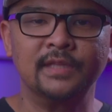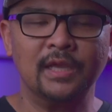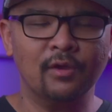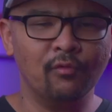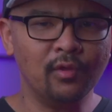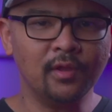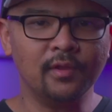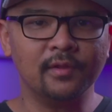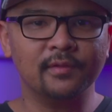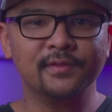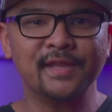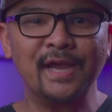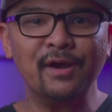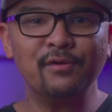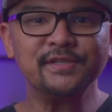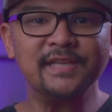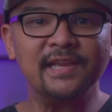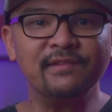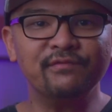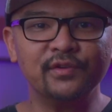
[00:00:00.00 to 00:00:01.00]
Well, that
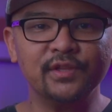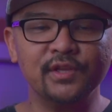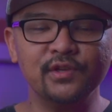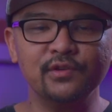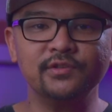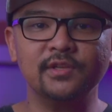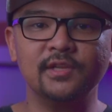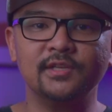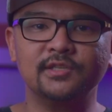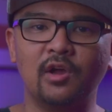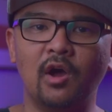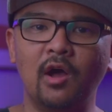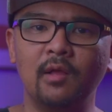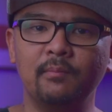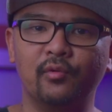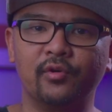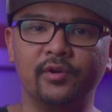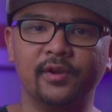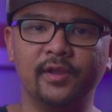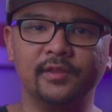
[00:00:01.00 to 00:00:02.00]
was it for the Userlist
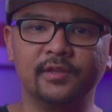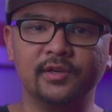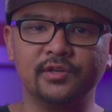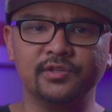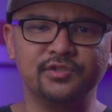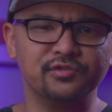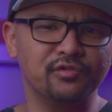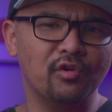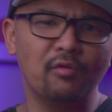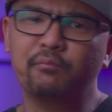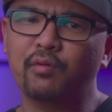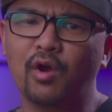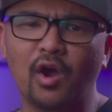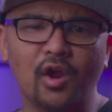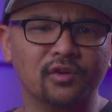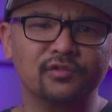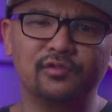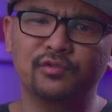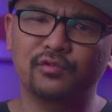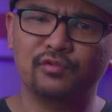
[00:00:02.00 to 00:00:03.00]
onboarding. There's no
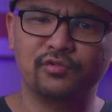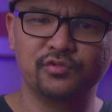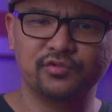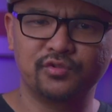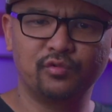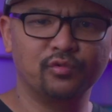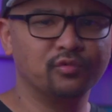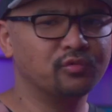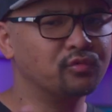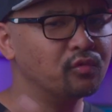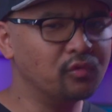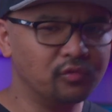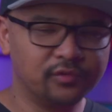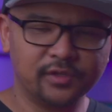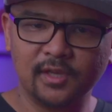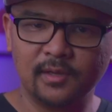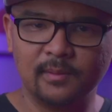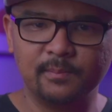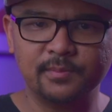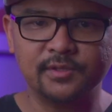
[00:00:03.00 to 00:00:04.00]
product tours or
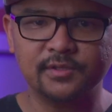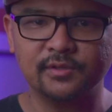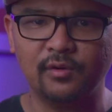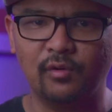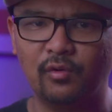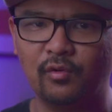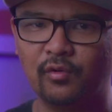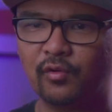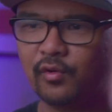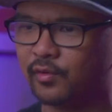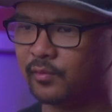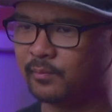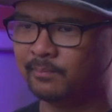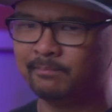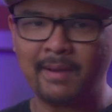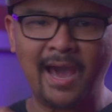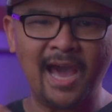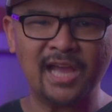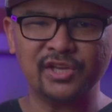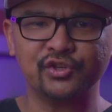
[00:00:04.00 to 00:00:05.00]
tooltips or
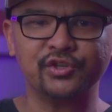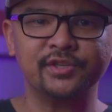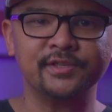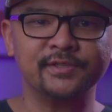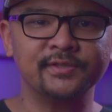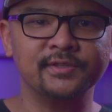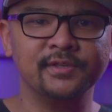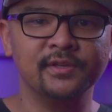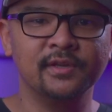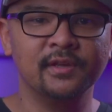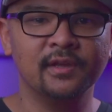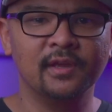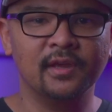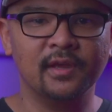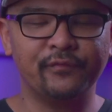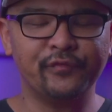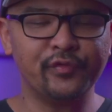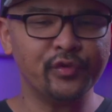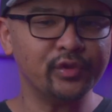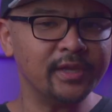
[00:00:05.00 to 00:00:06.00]
badges.
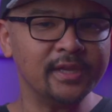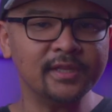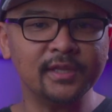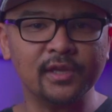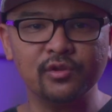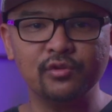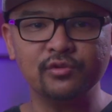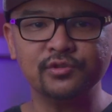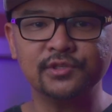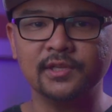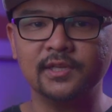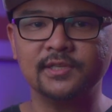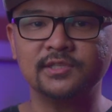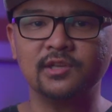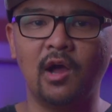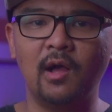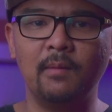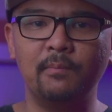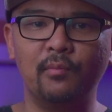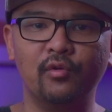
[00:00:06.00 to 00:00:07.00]
If you think that Userlist
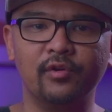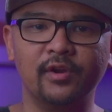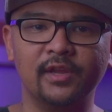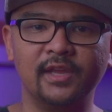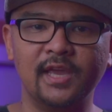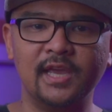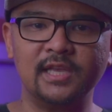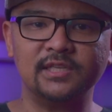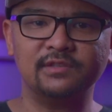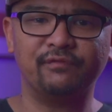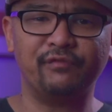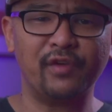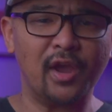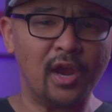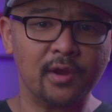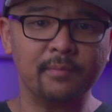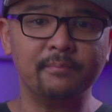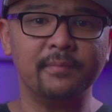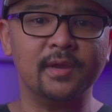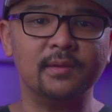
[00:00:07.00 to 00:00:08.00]
onboarding is
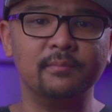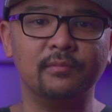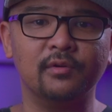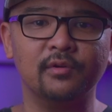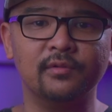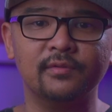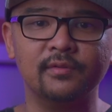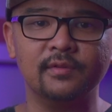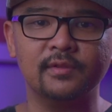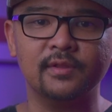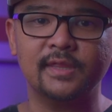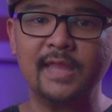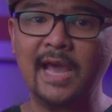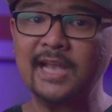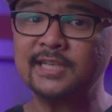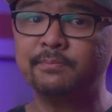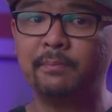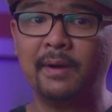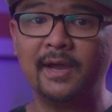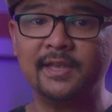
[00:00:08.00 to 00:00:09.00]
very minimal,
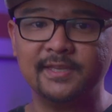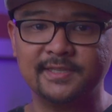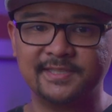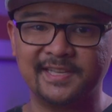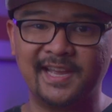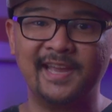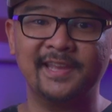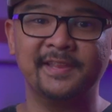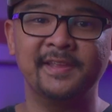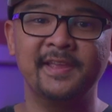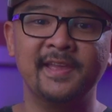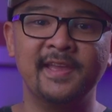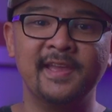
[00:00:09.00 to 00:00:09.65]
that's by design.